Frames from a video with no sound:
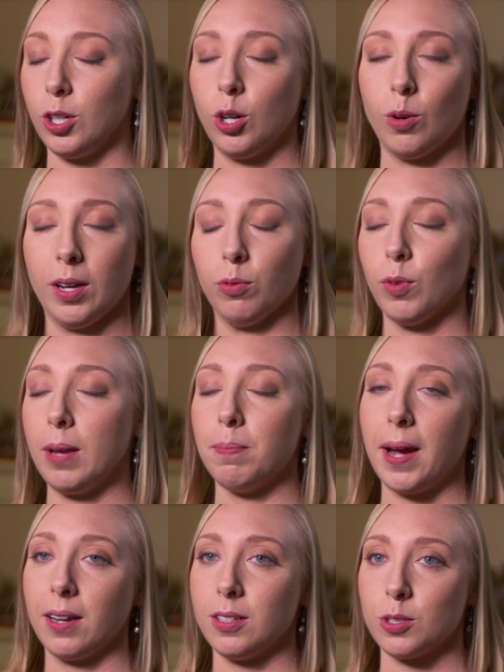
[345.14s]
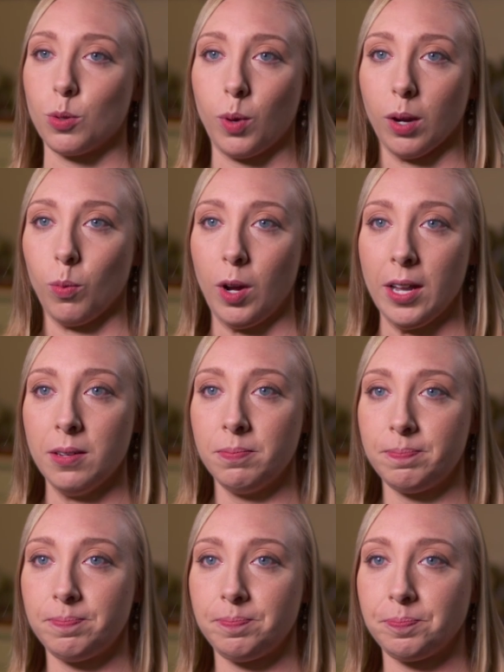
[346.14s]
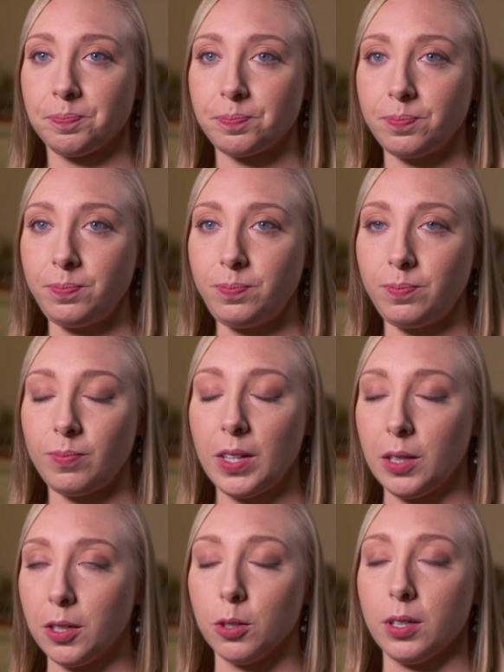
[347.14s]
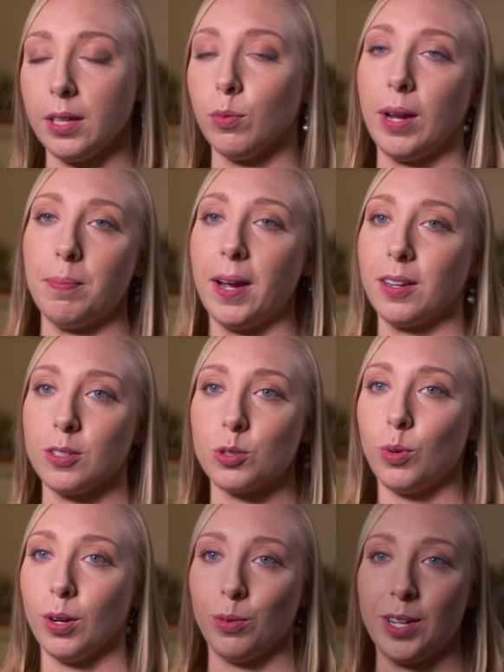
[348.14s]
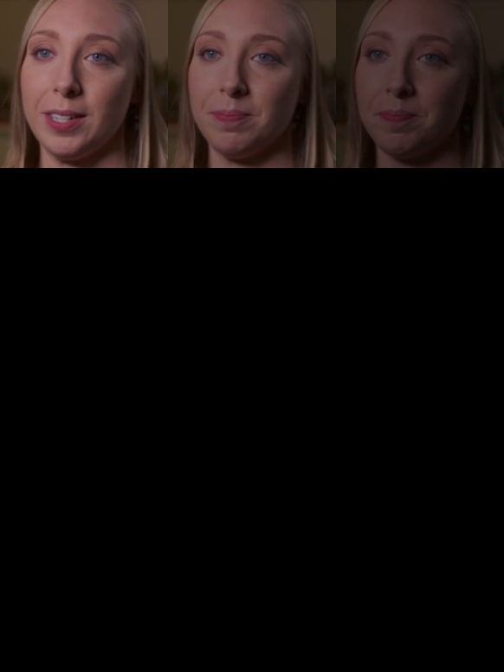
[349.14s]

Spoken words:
to going right back to square one, literally right back to square one.